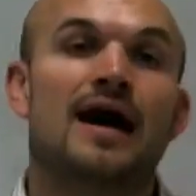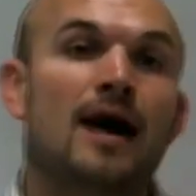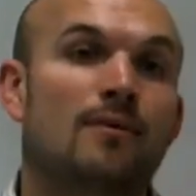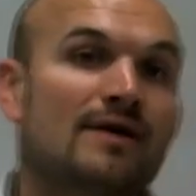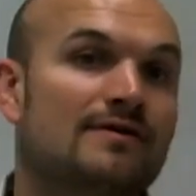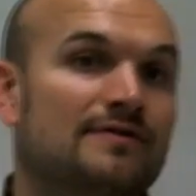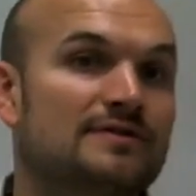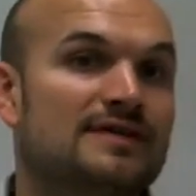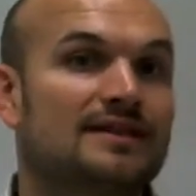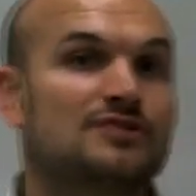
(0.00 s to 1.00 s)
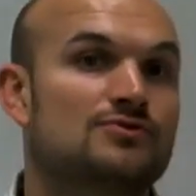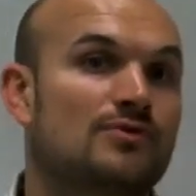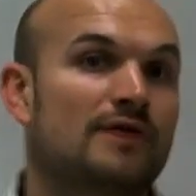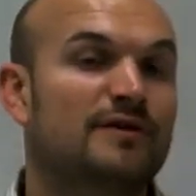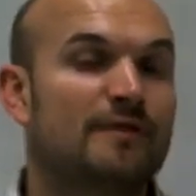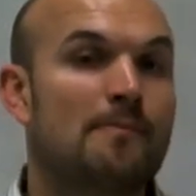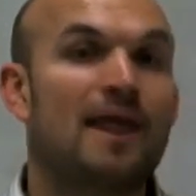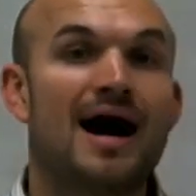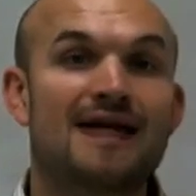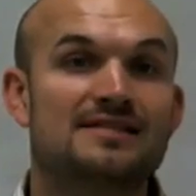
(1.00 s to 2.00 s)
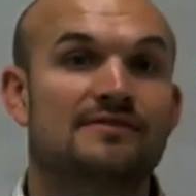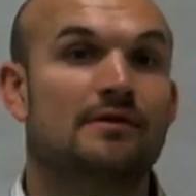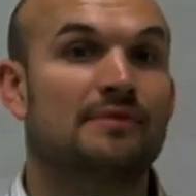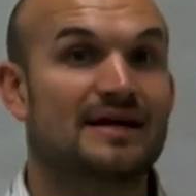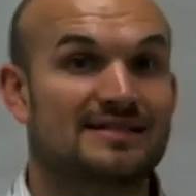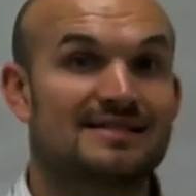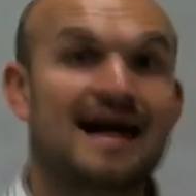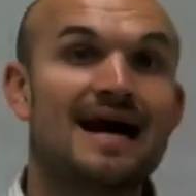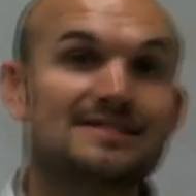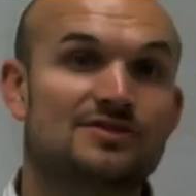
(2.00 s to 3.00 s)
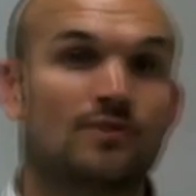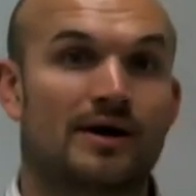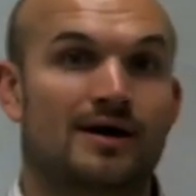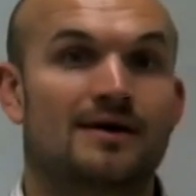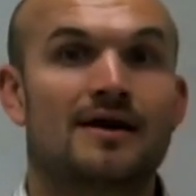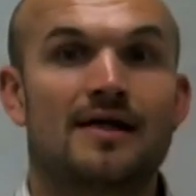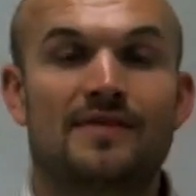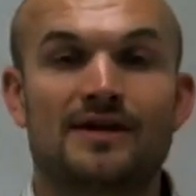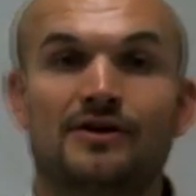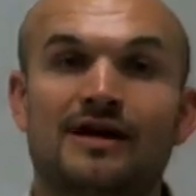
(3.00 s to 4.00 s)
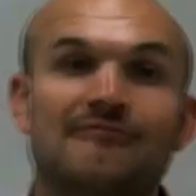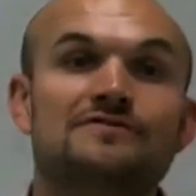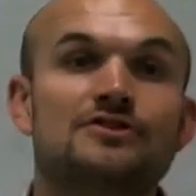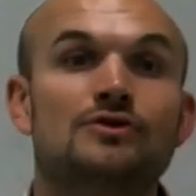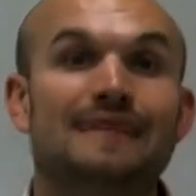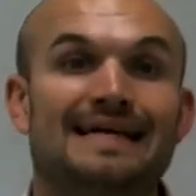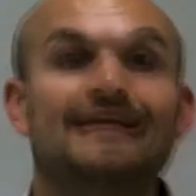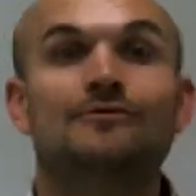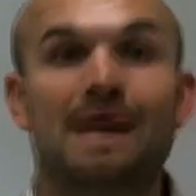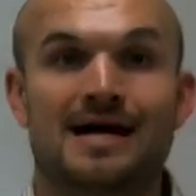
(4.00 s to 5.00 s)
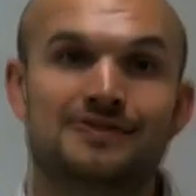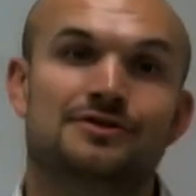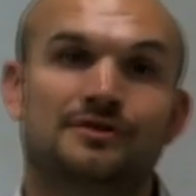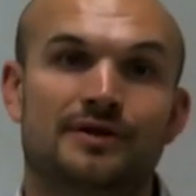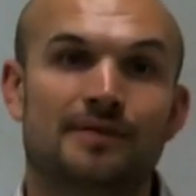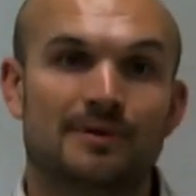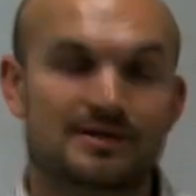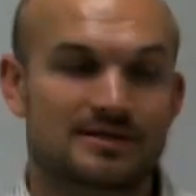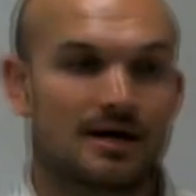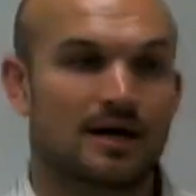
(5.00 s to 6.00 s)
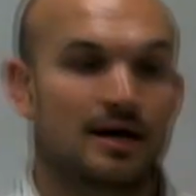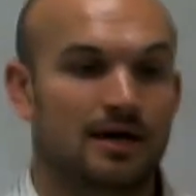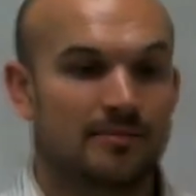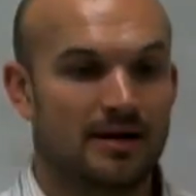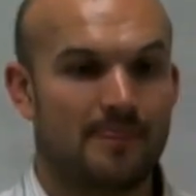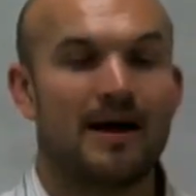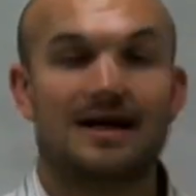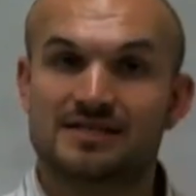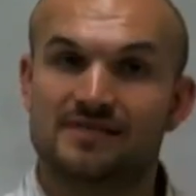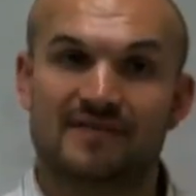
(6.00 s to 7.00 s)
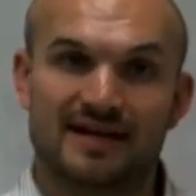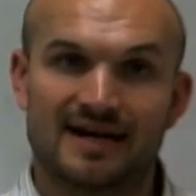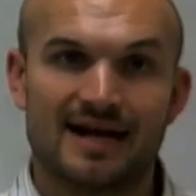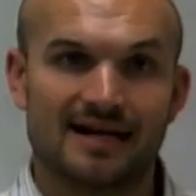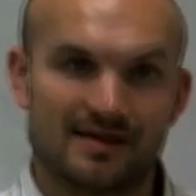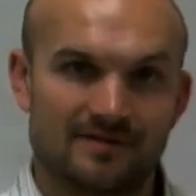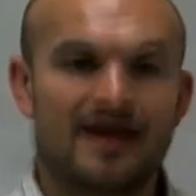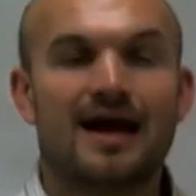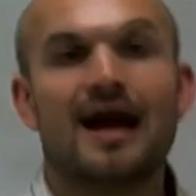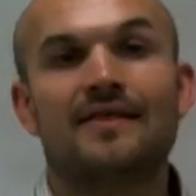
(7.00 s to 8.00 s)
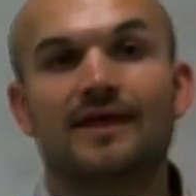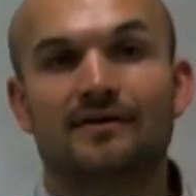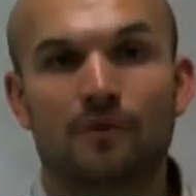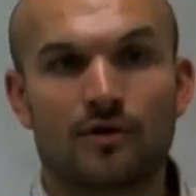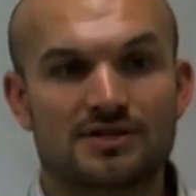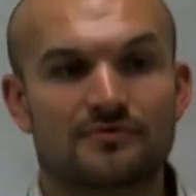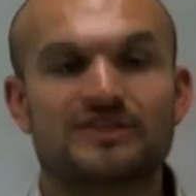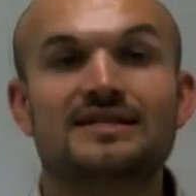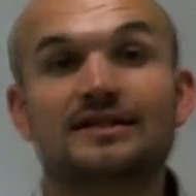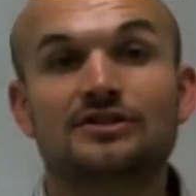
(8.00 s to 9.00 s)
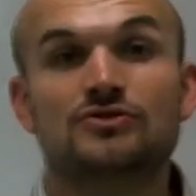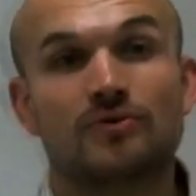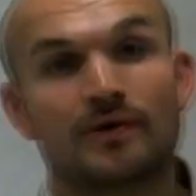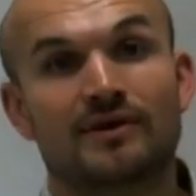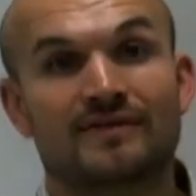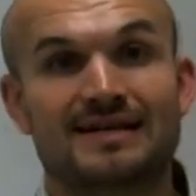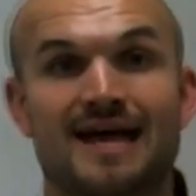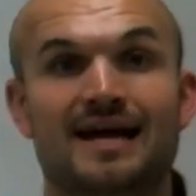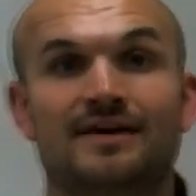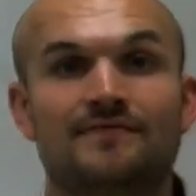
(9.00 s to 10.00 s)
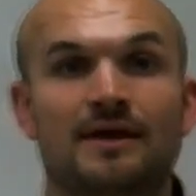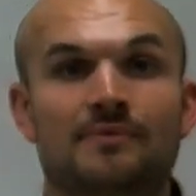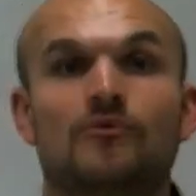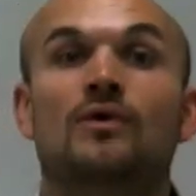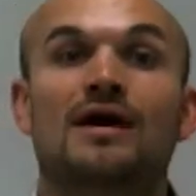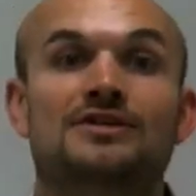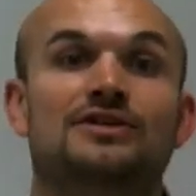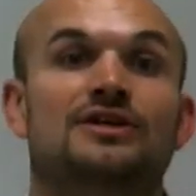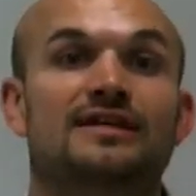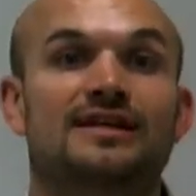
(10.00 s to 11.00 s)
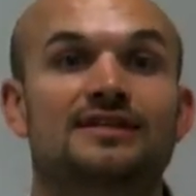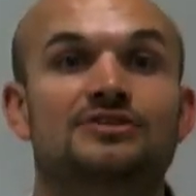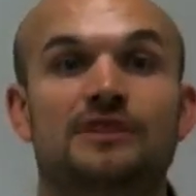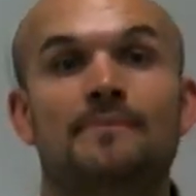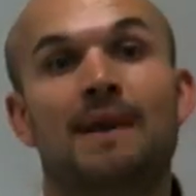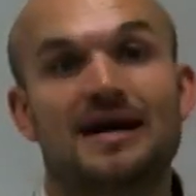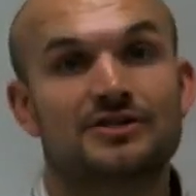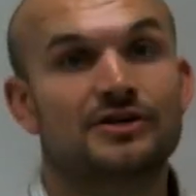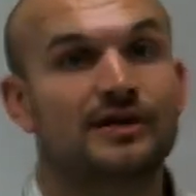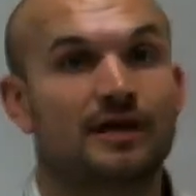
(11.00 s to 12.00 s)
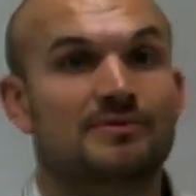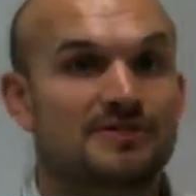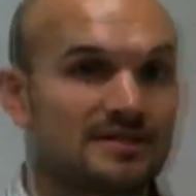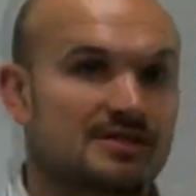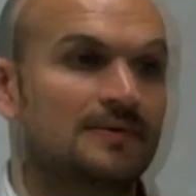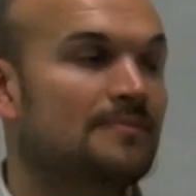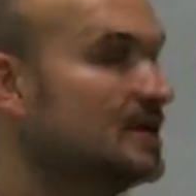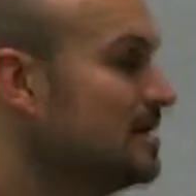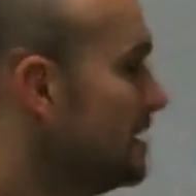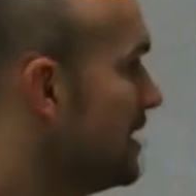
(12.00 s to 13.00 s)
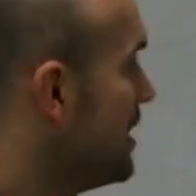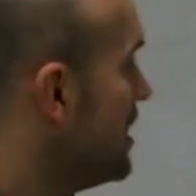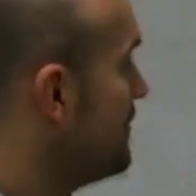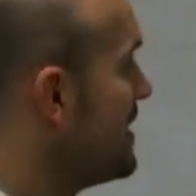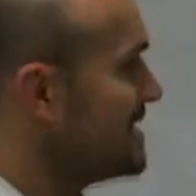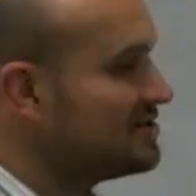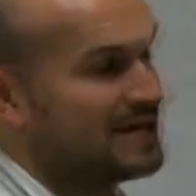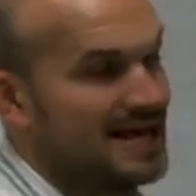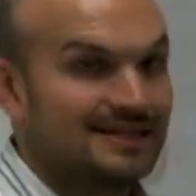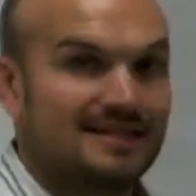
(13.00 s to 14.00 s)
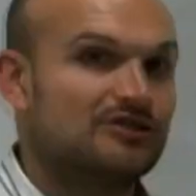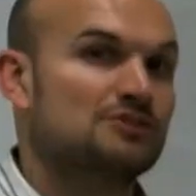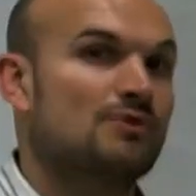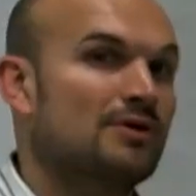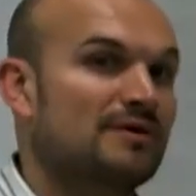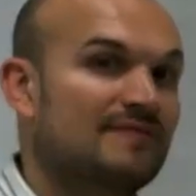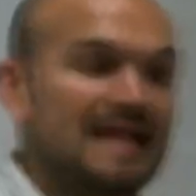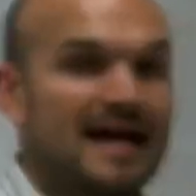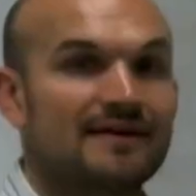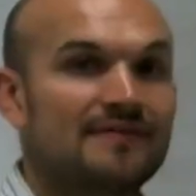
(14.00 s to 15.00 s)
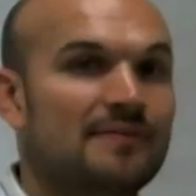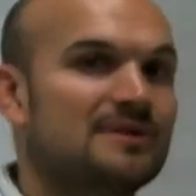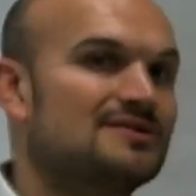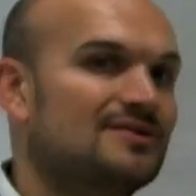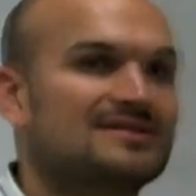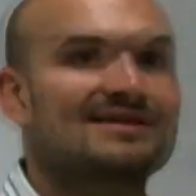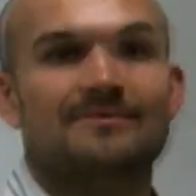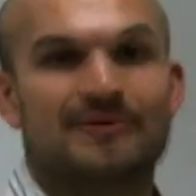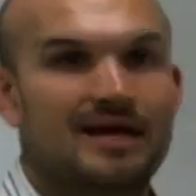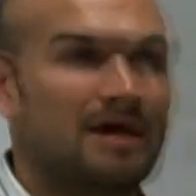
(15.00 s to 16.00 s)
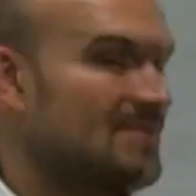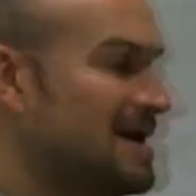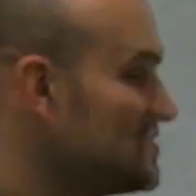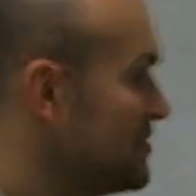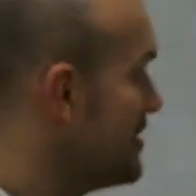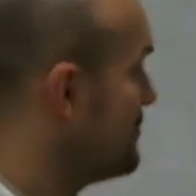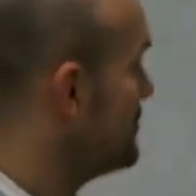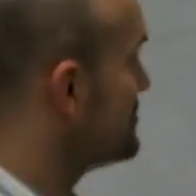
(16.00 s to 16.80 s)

However, if you take the square root of a positive number that's not square, then you're going to have two irrational numbers, a positive and a negative. And then, of course, if we take the square root of a negative number, we're actually going to get into the imaginary number system, as you can't take the square root of a negative number, so it's going to be imaginary